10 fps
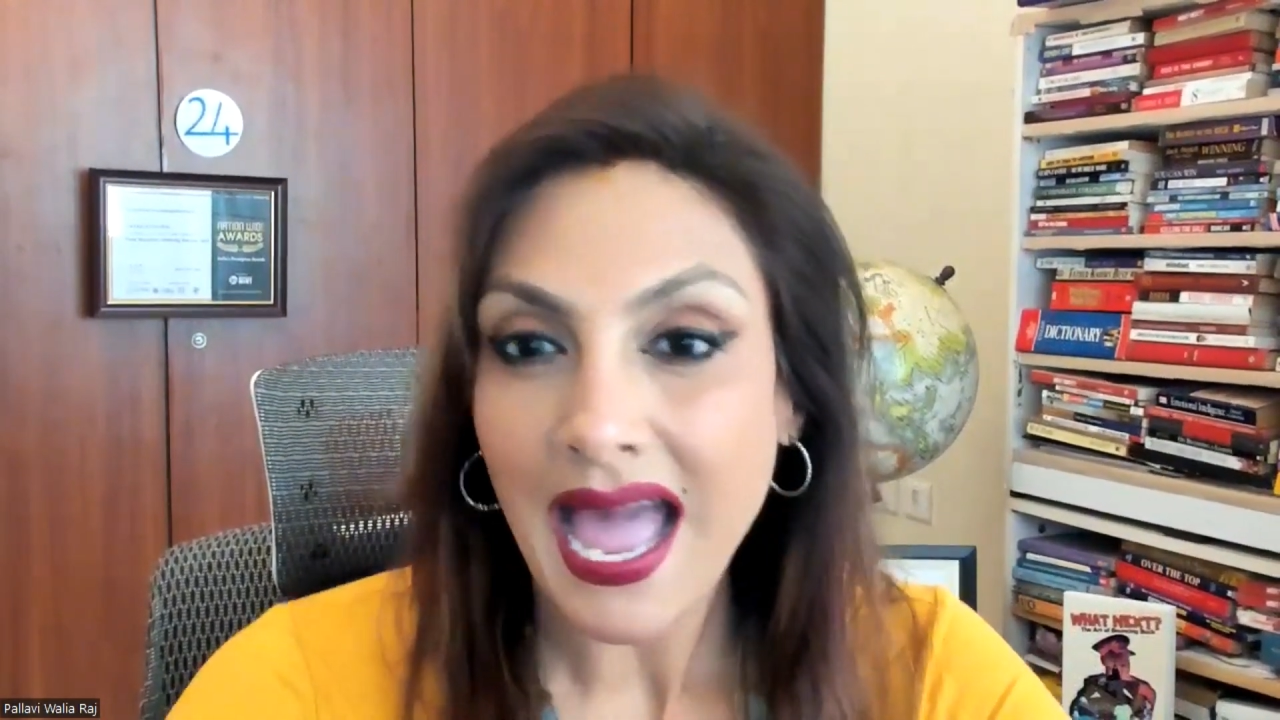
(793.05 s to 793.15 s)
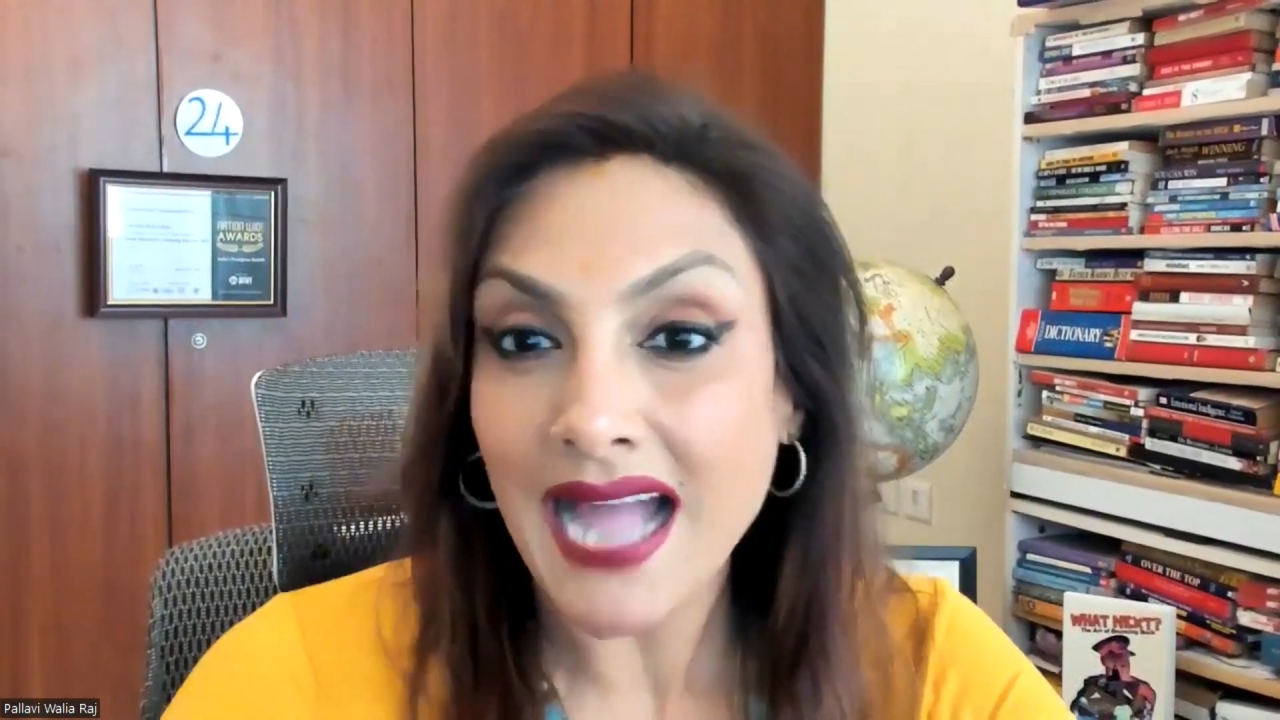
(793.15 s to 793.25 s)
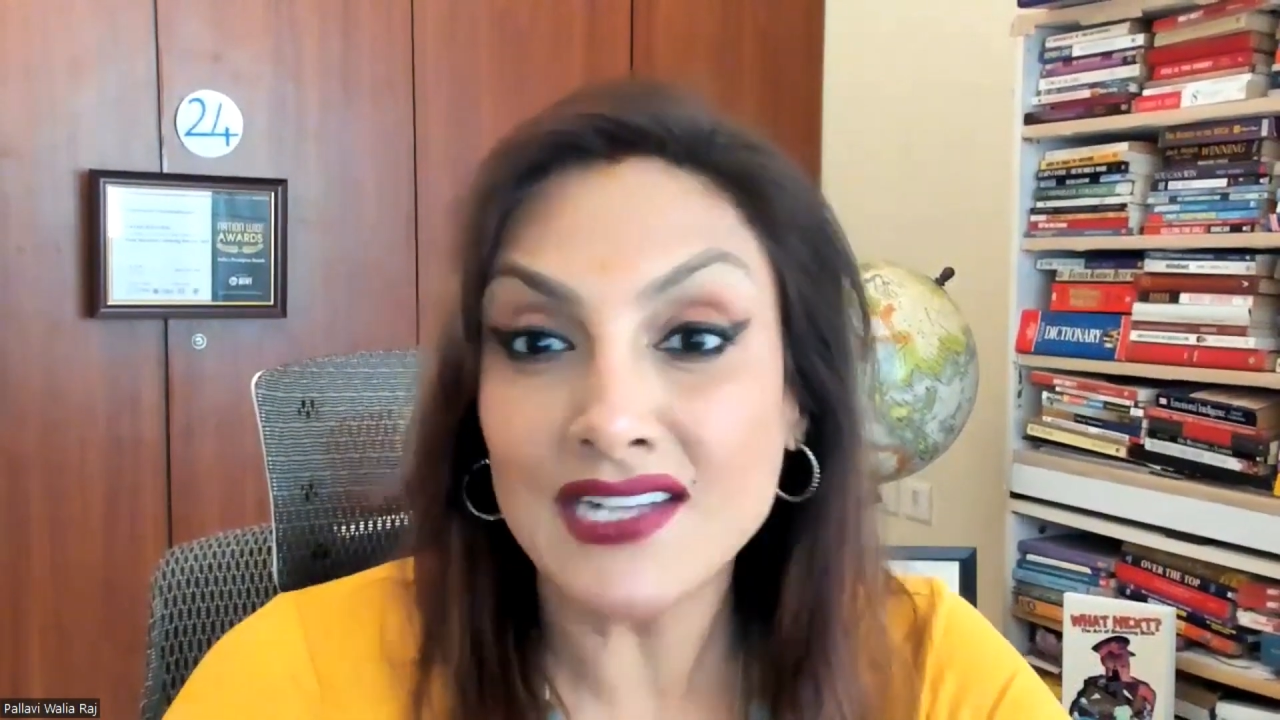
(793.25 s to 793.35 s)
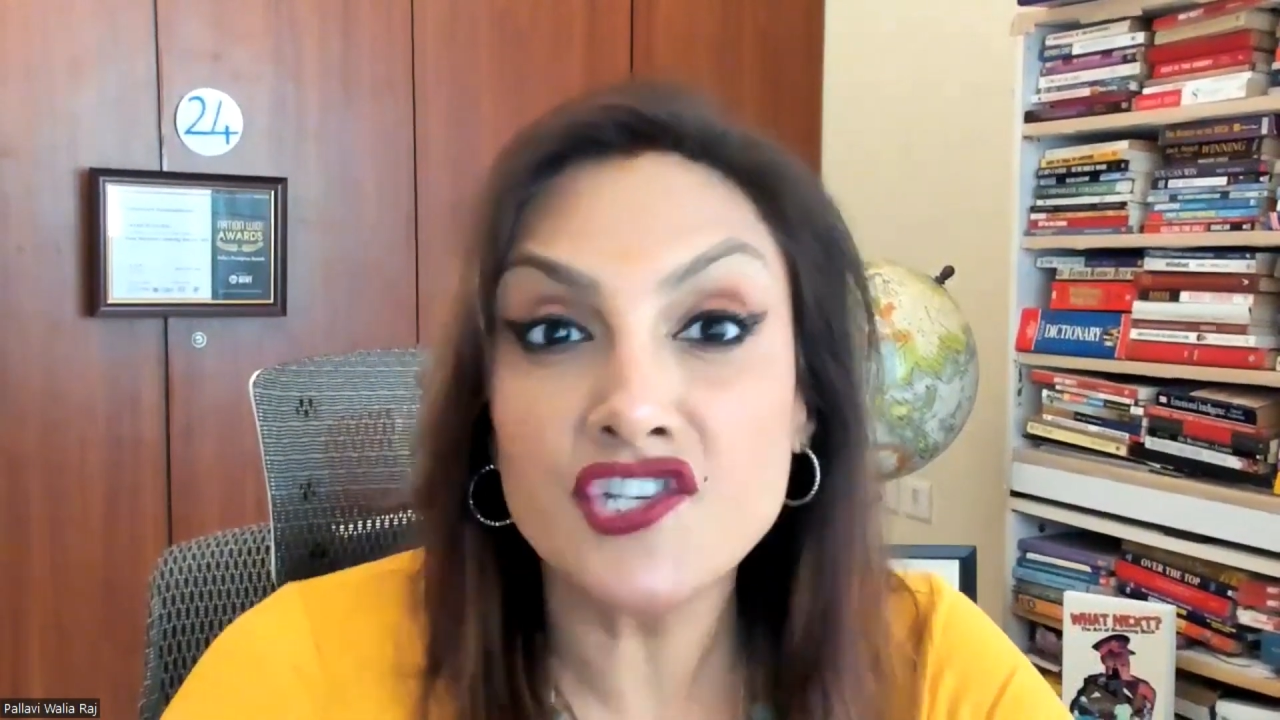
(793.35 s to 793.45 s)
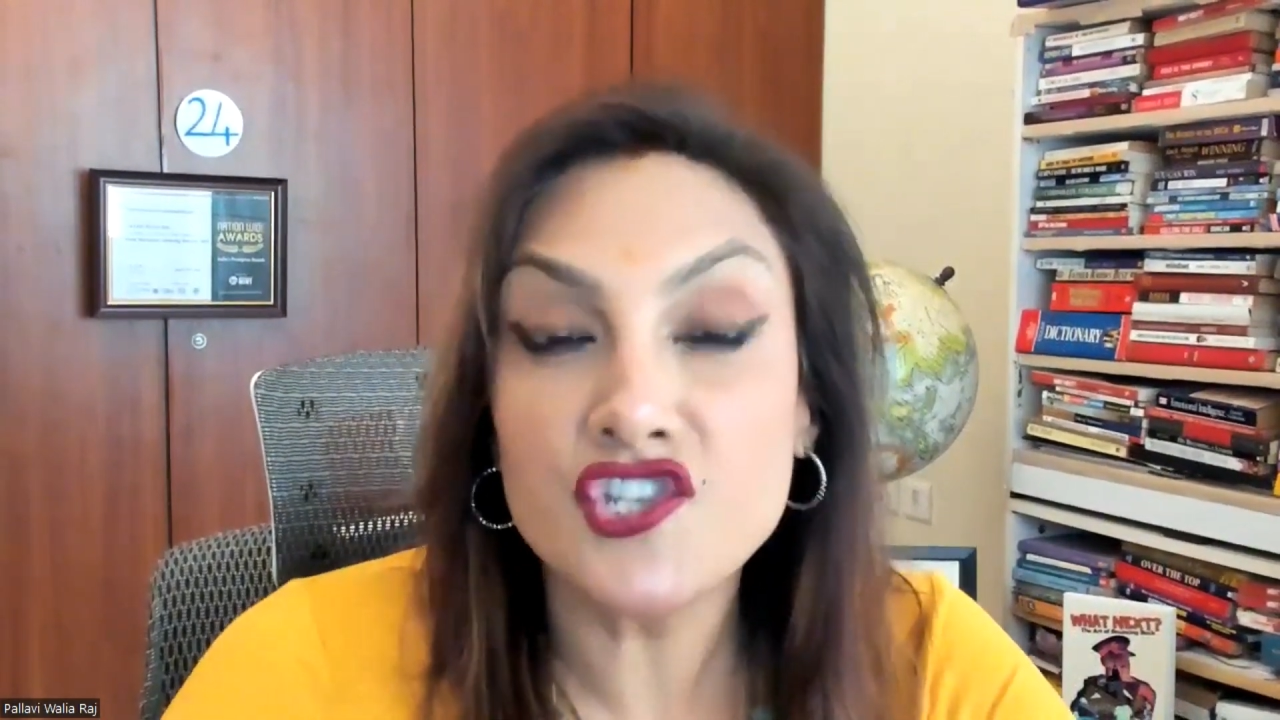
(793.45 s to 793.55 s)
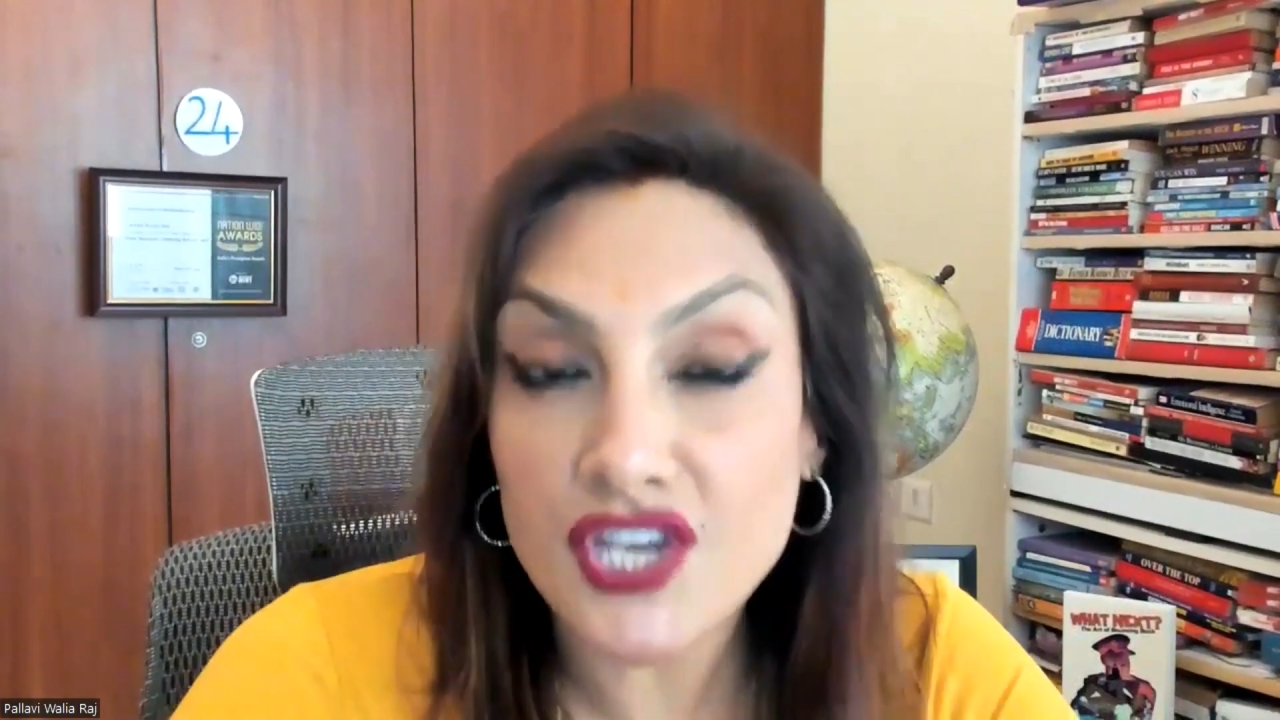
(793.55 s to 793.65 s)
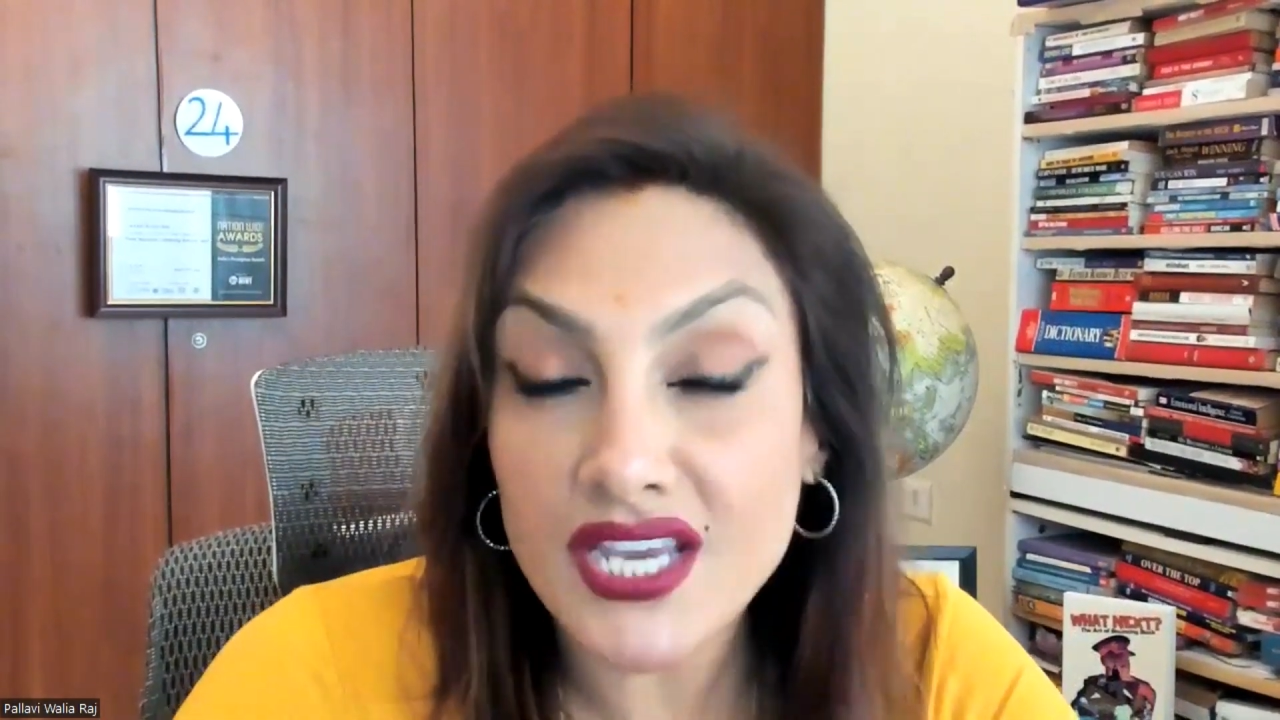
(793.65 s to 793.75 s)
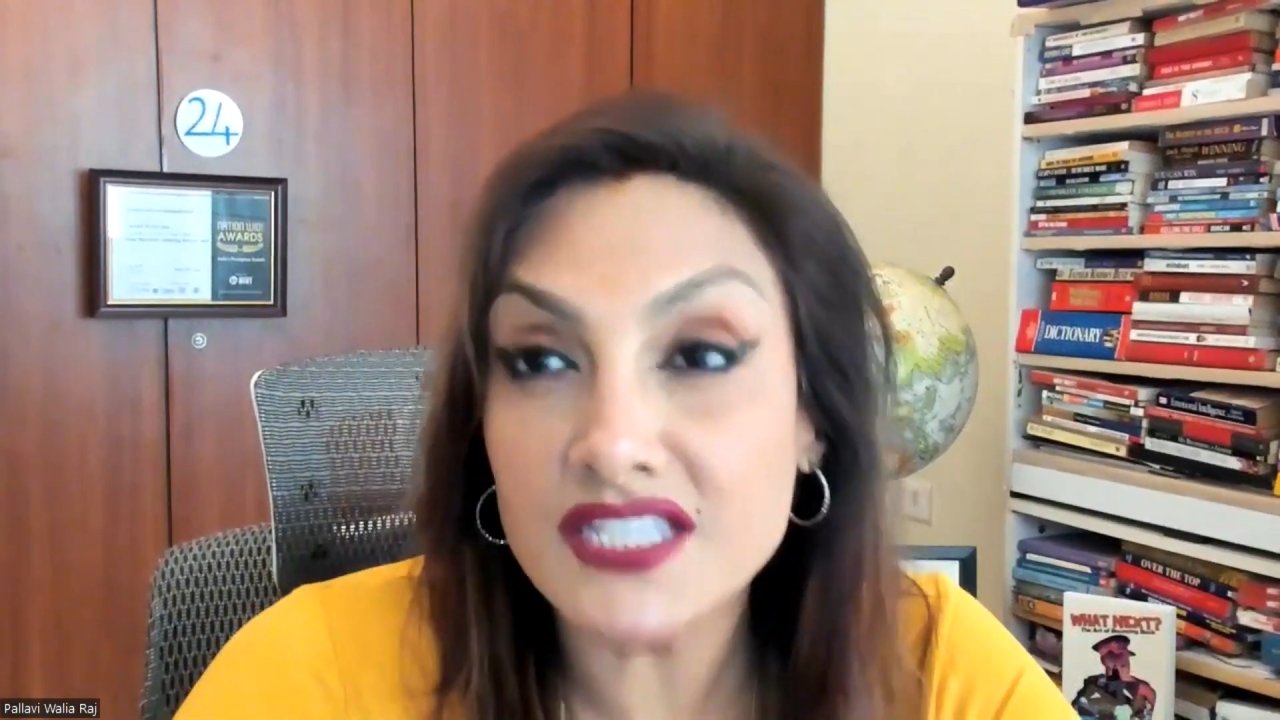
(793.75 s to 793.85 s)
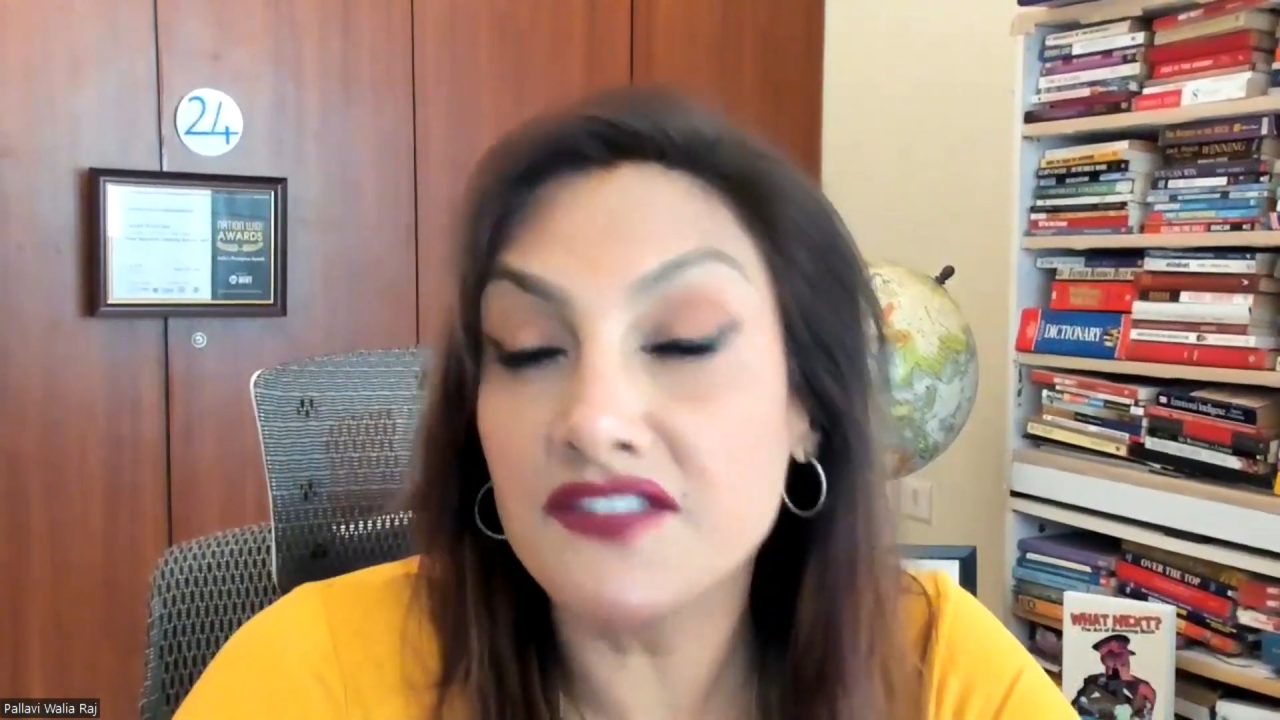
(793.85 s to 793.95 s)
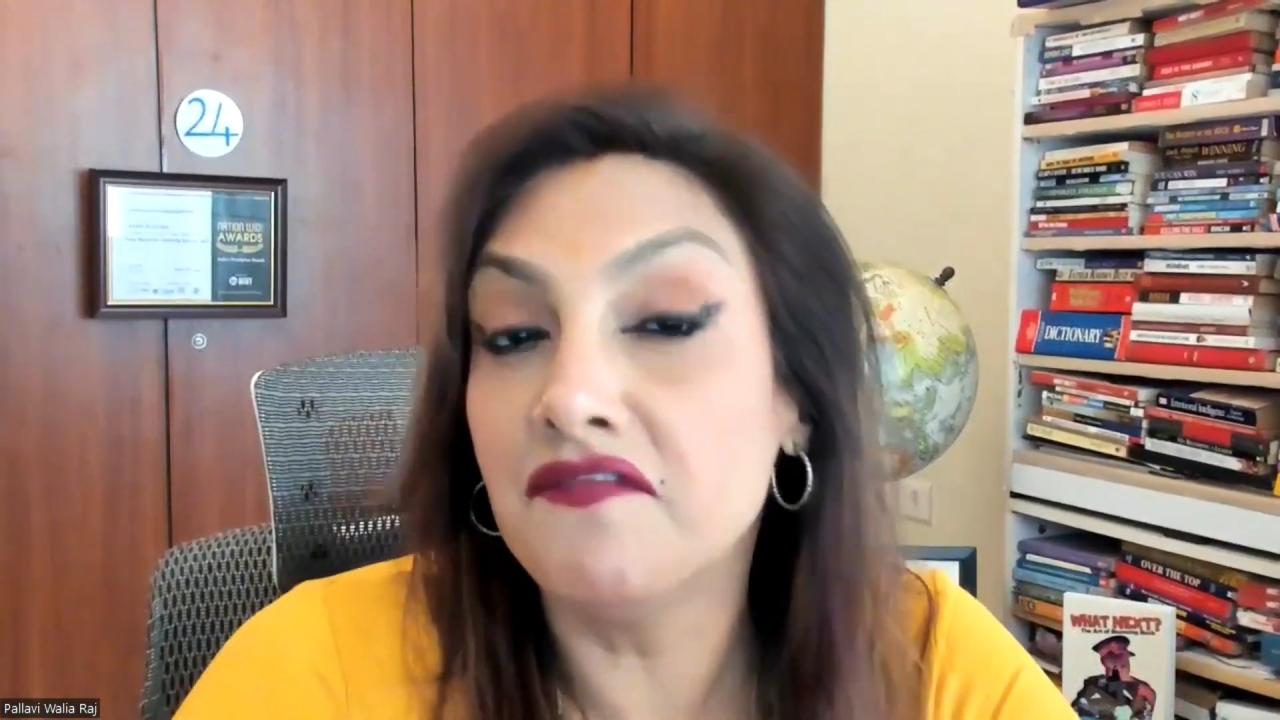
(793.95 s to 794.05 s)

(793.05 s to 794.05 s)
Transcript: and she's